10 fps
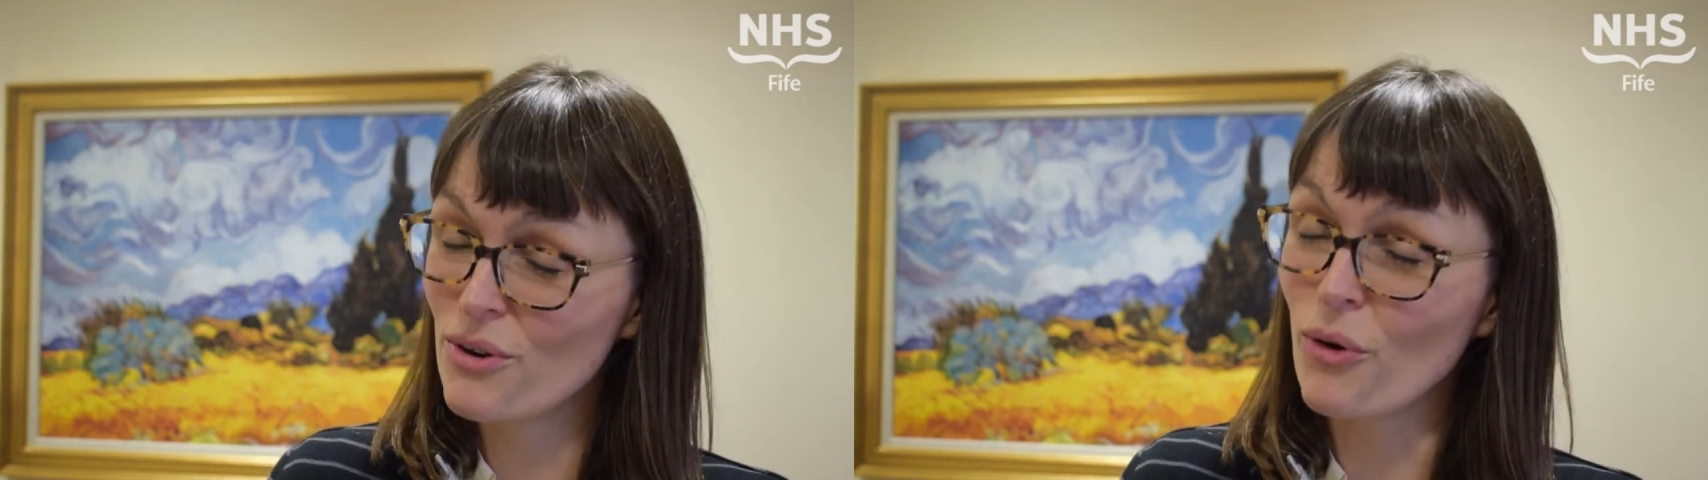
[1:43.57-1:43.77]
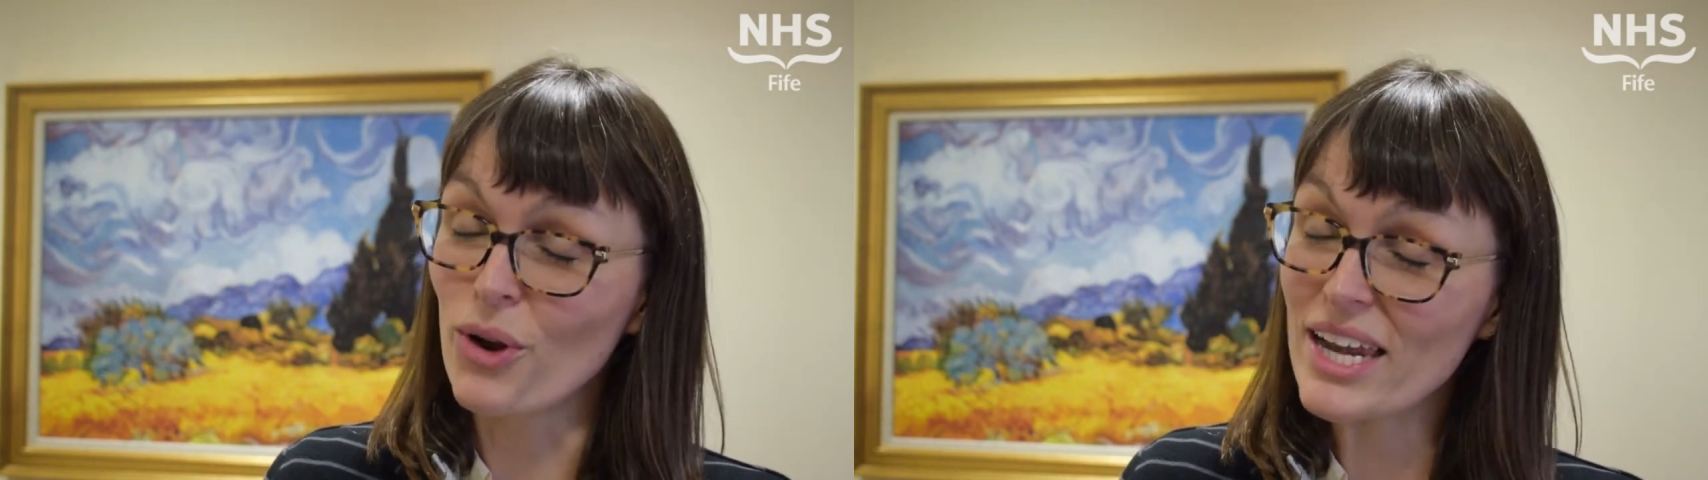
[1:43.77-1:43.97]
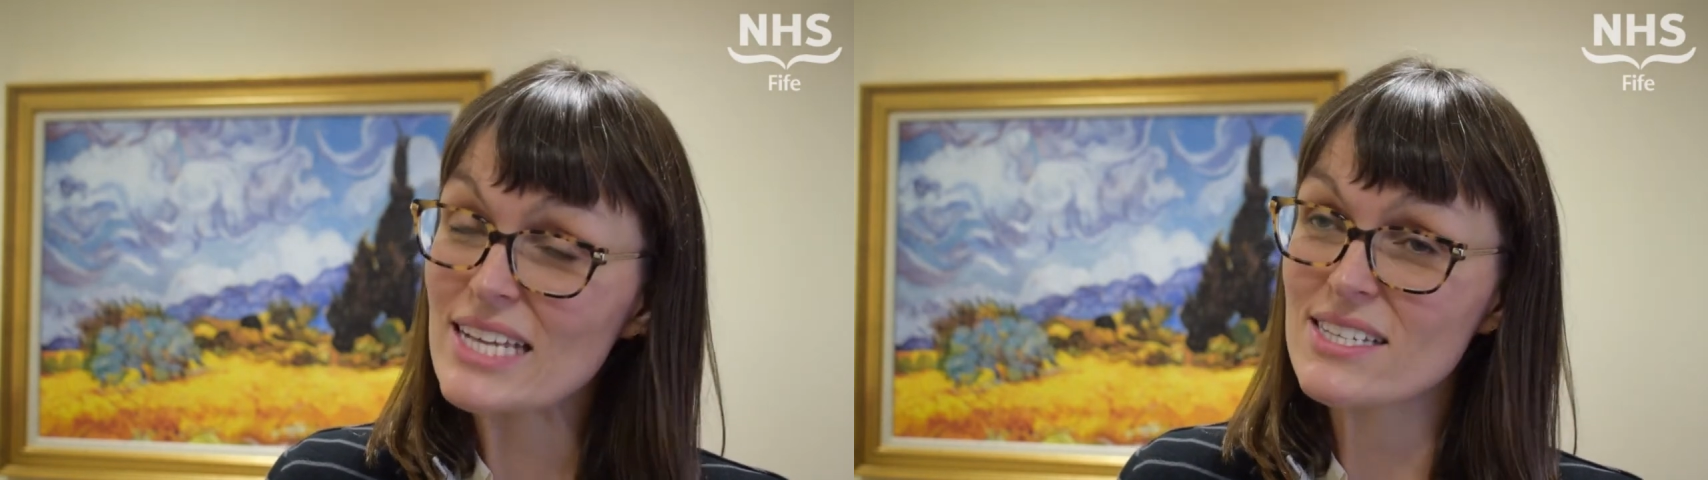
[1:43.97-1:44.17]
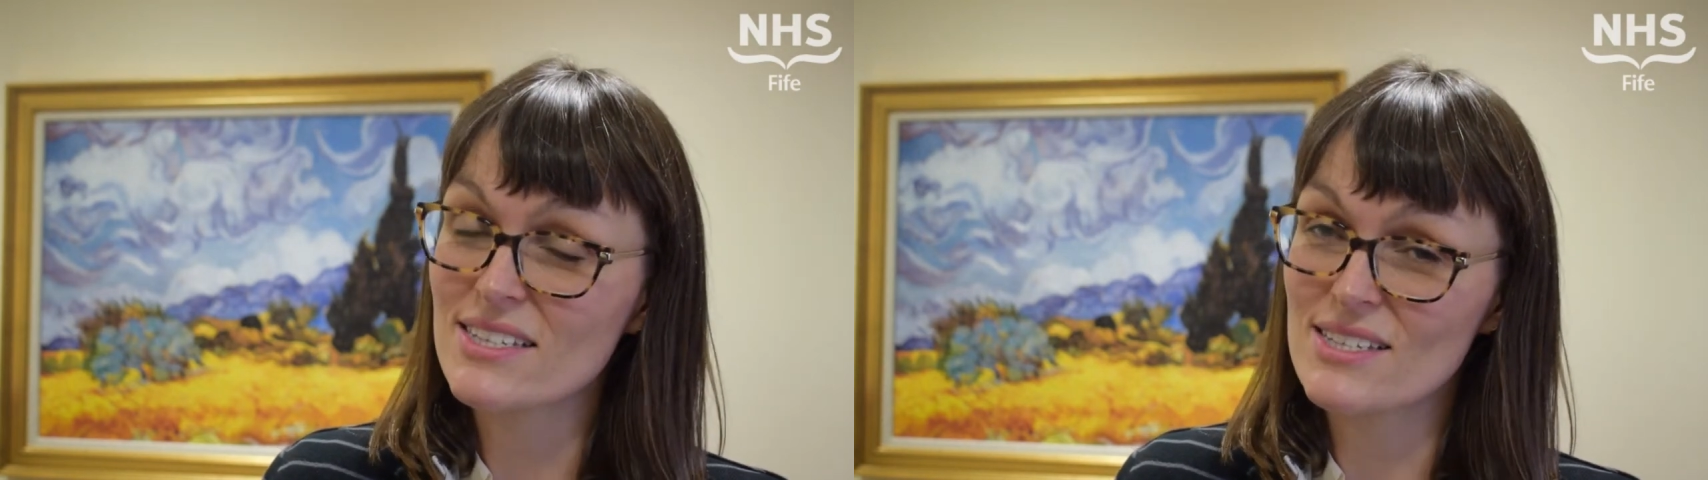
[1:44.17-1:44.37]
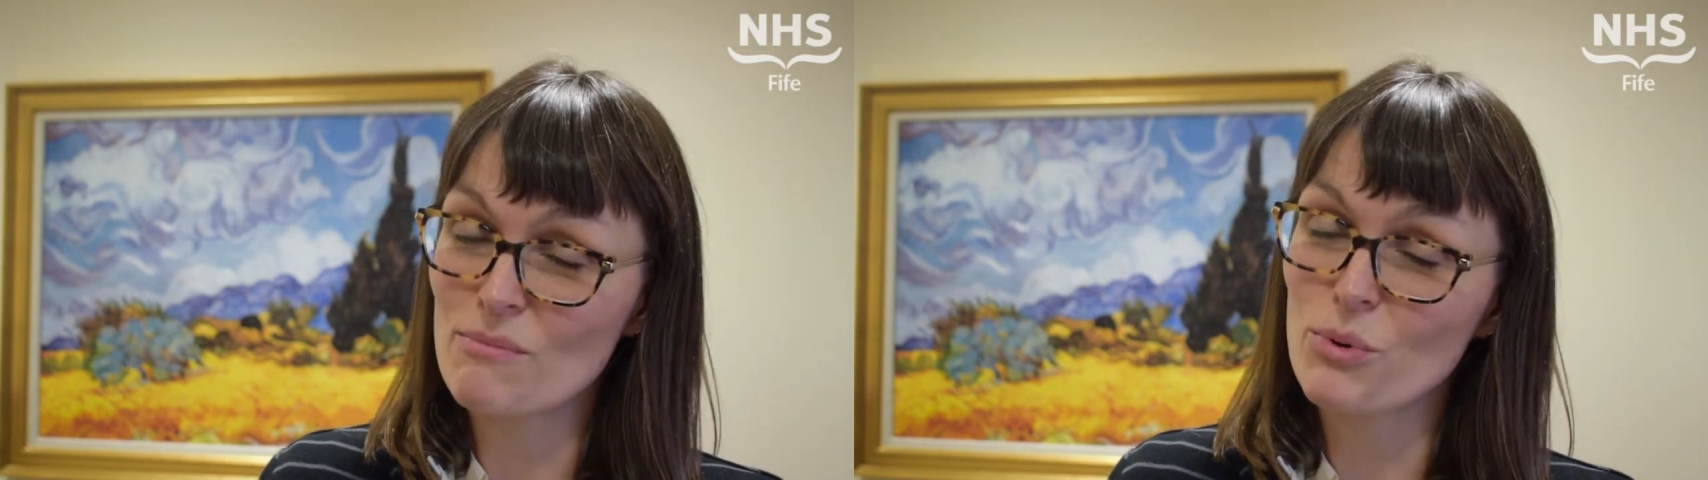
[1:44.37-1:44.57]
not least
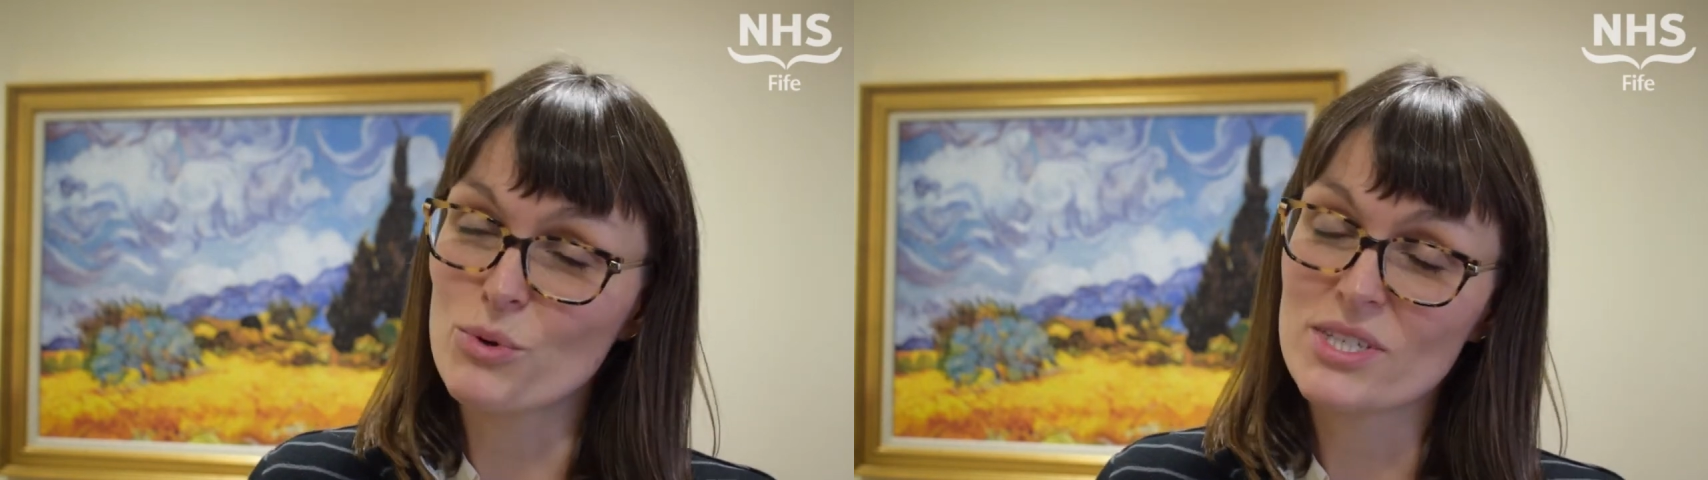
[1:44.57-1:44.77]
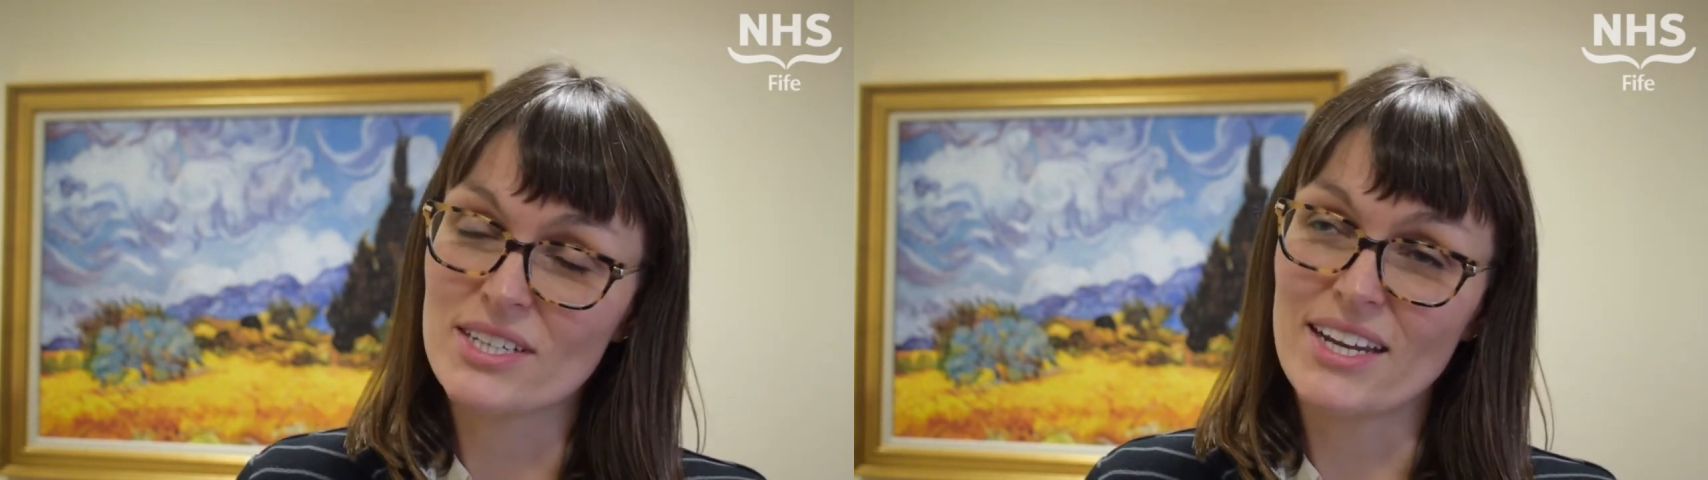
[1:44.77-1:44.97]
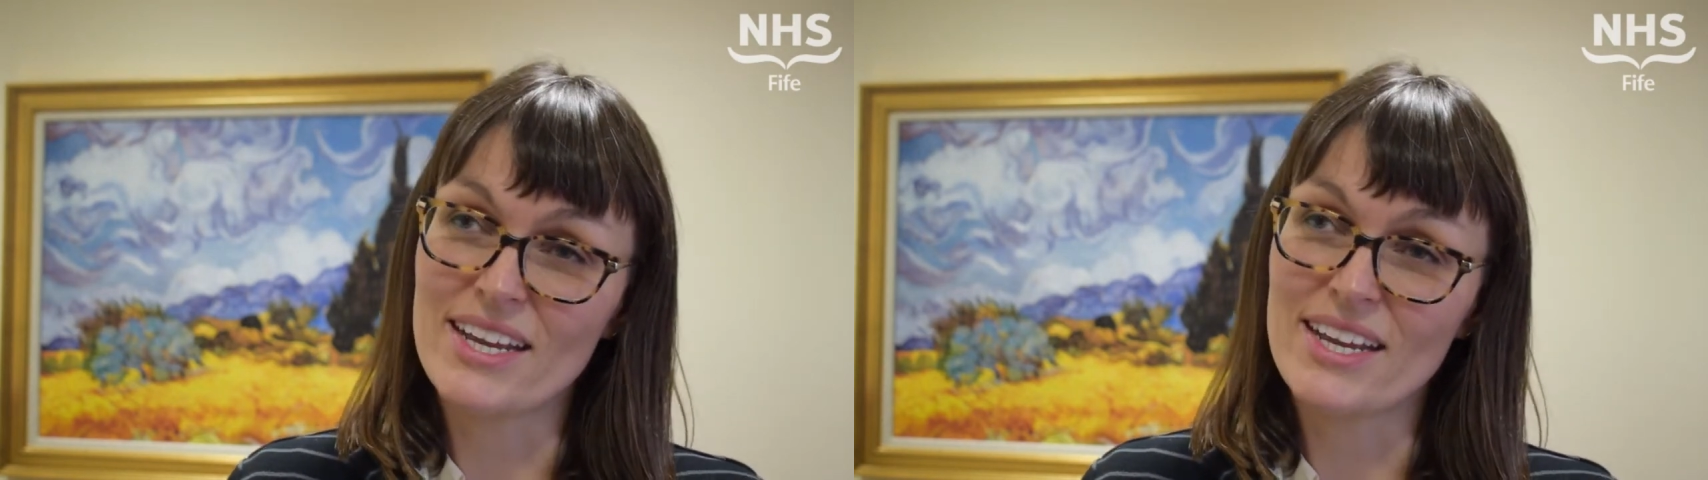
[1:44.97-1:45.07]
as important,